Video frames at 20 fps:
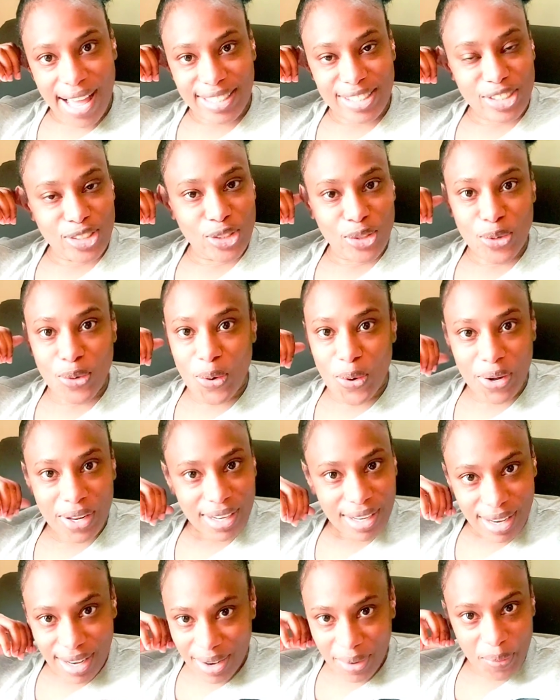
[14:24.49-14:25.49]
I
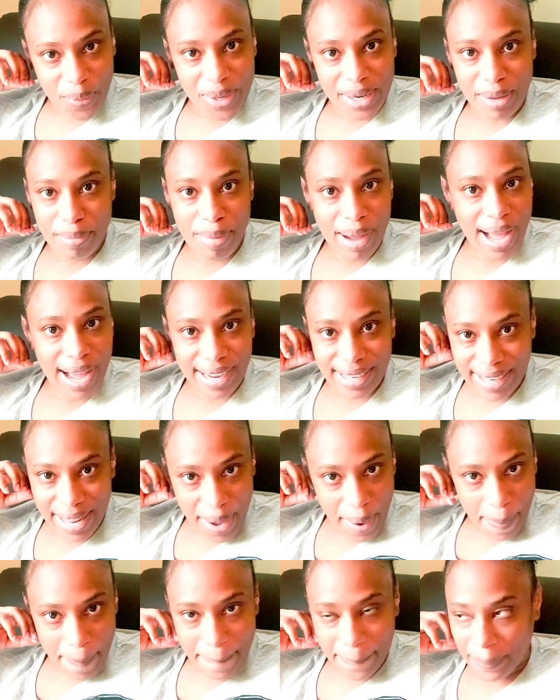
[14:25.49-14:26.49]
struggle with the bag
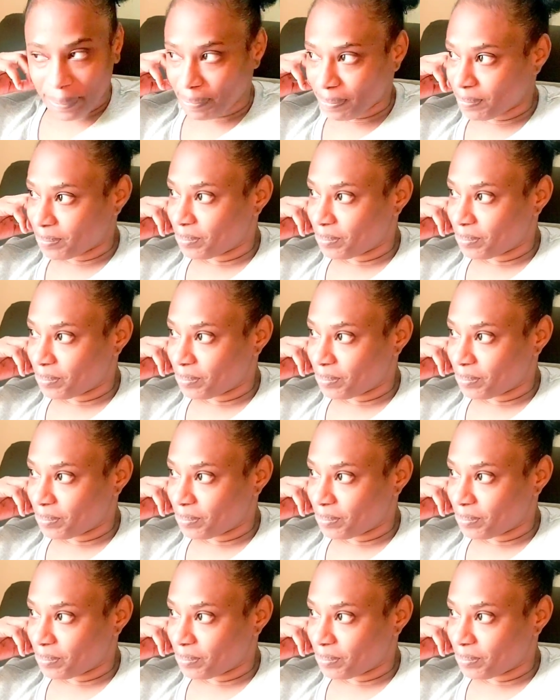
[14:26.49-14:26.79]
them.